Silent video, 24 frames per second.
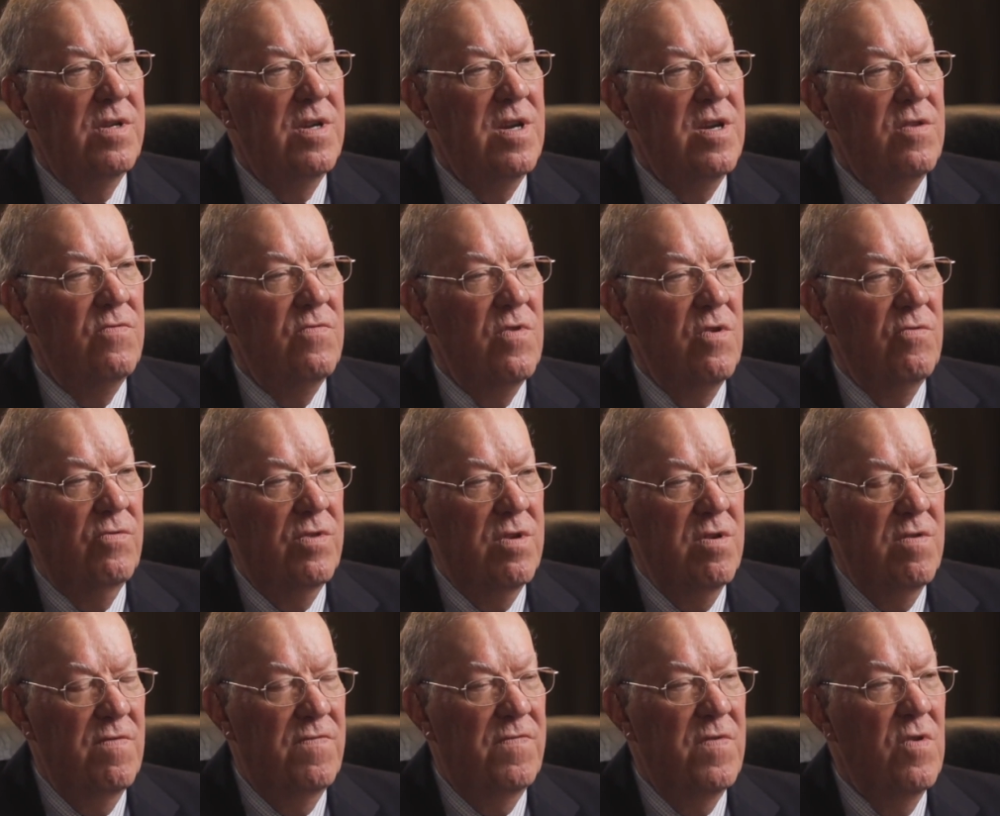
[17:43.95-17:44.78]
and wrote
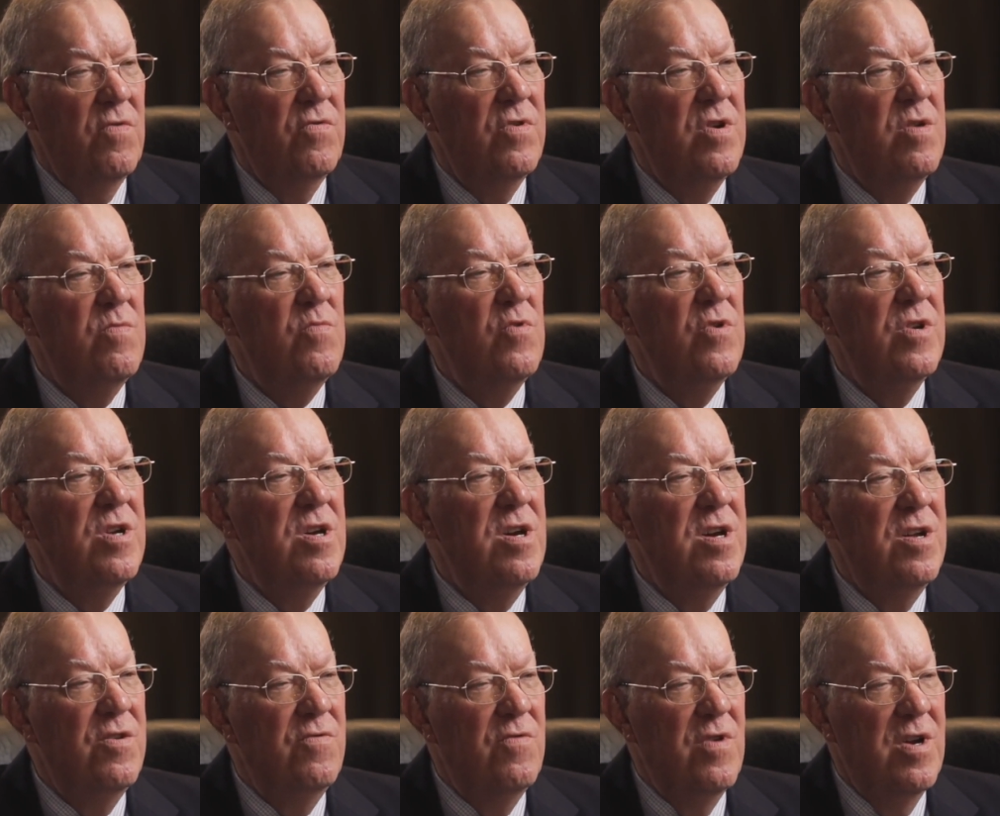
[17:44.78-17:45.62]
their phone number and
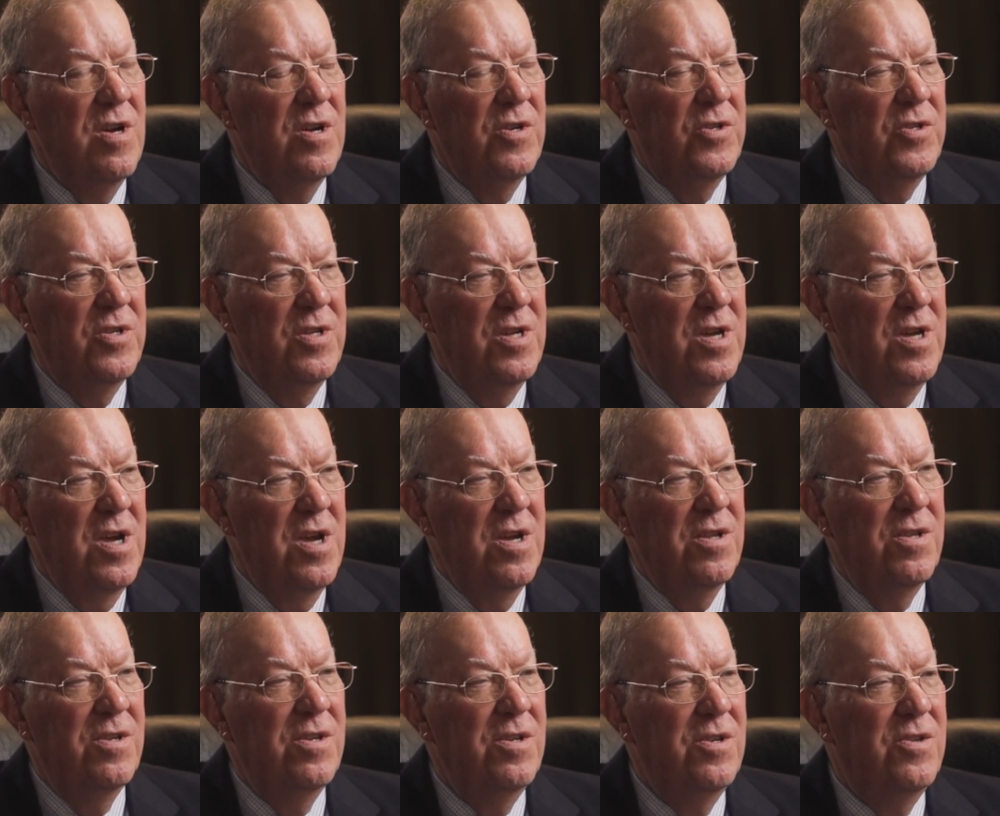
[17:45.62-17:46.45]
address and
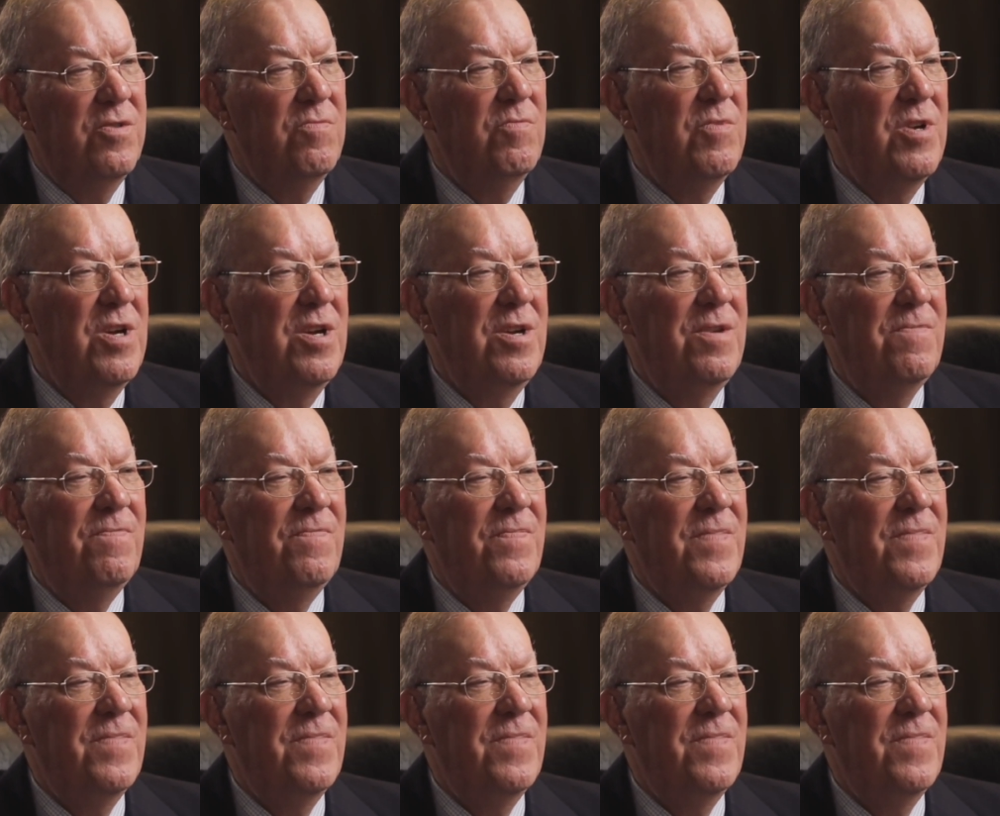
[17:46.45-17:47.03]
handed it to me.